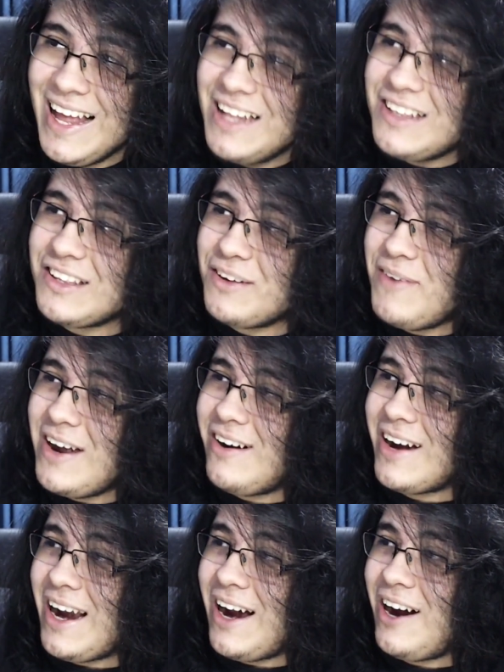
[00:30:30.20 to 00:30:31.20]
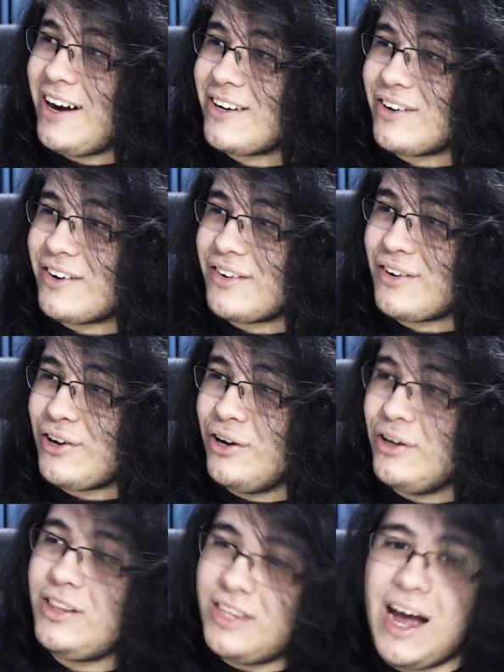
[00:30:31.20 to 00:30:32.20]
Some of your characters
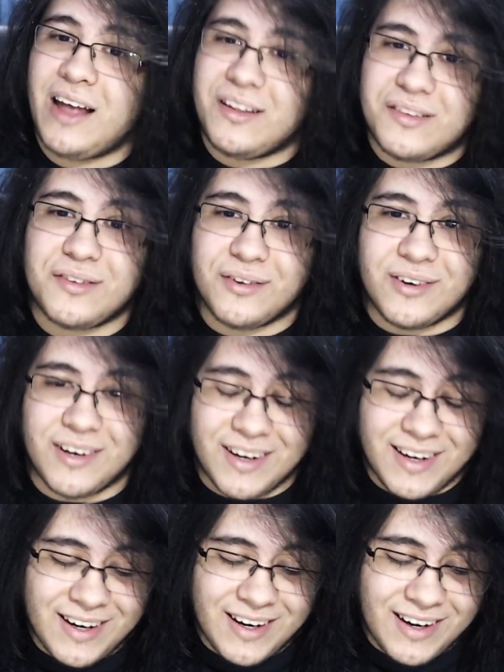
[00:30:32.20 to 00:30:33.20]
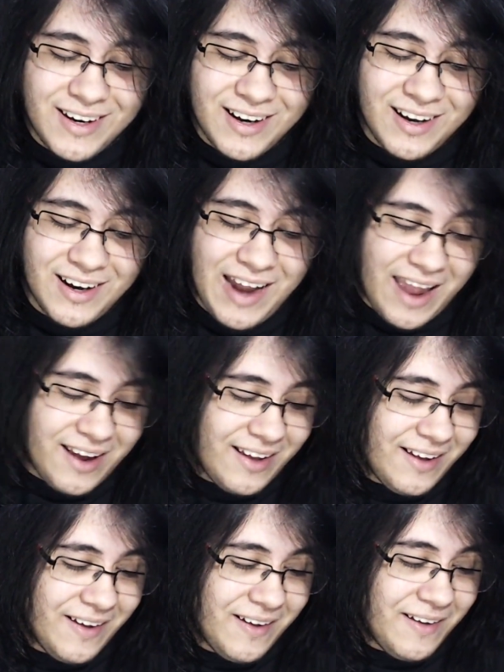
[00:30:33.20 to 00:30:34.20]
could die soon. Like,
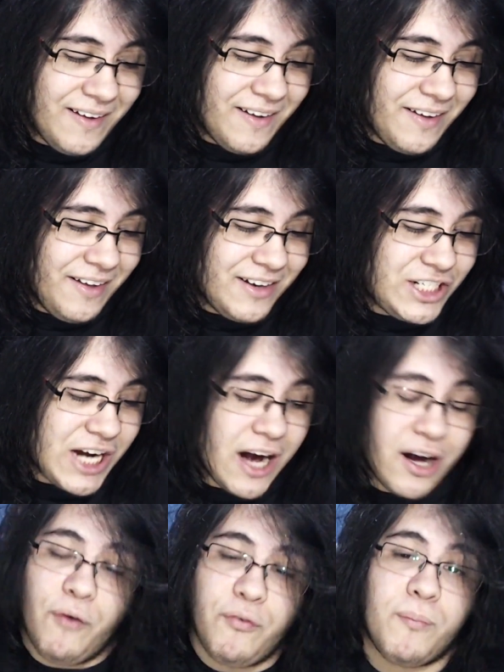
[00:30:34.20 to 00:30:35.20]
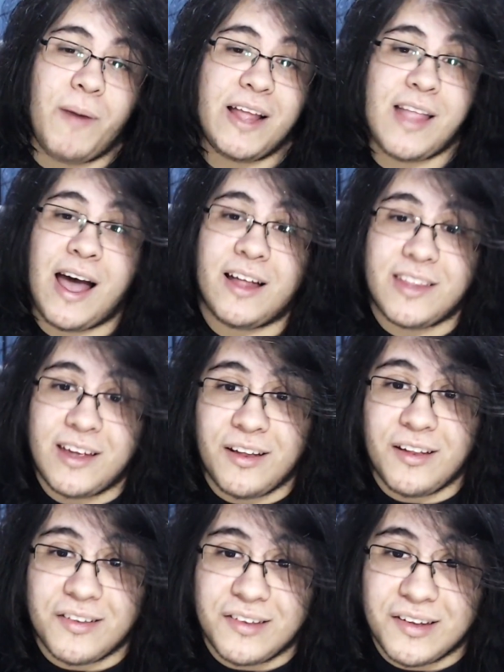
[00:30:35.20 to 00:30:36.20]
Jack Crawford might die at the end
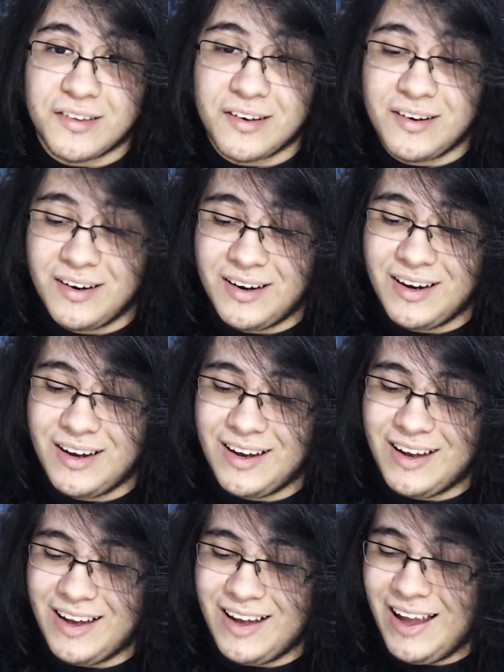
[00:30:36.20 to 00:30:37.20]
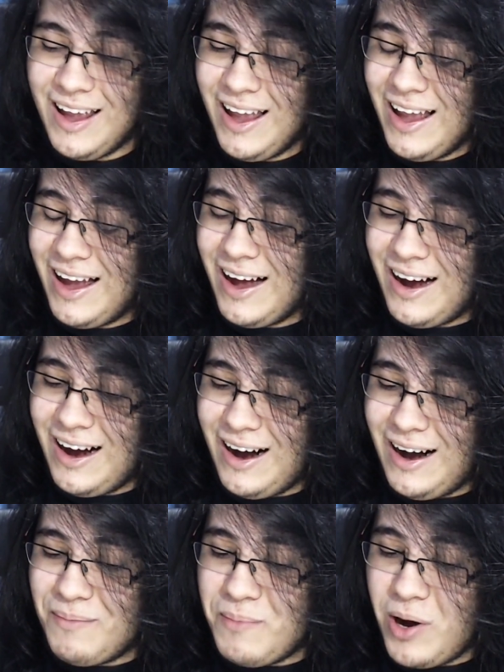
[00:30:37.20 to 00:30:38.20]
of the season.
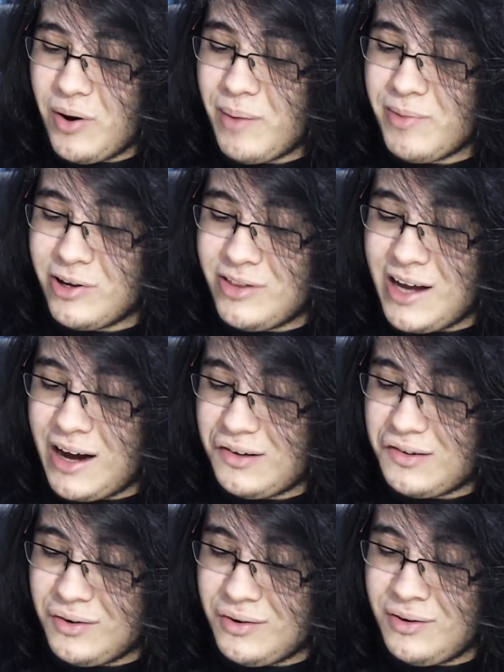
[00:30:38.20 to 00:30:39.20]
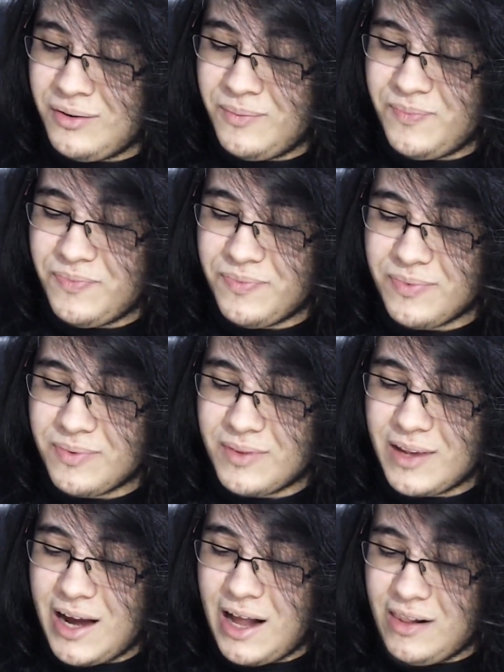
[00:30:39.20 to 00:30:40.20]
Miriam could die soon.
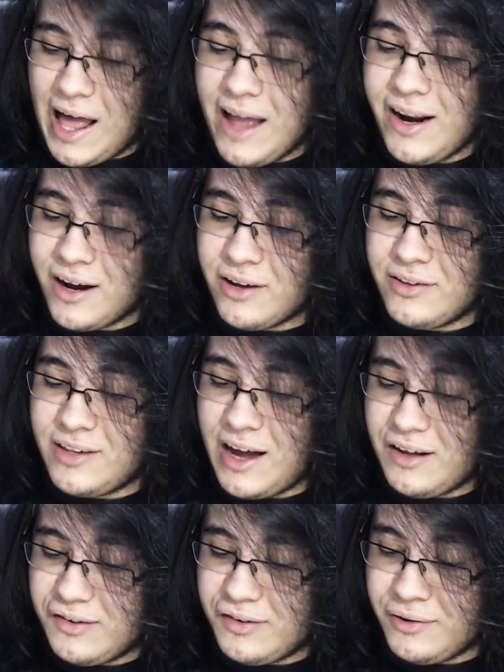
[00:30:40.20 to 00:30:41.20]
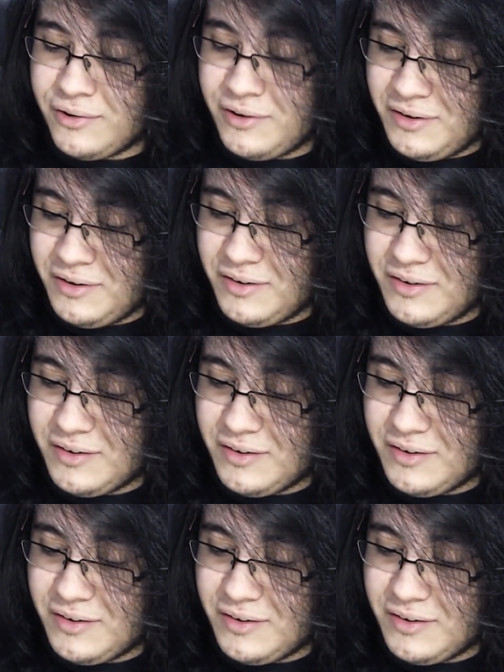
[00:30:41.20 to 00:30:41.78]
Atlanta could die soon.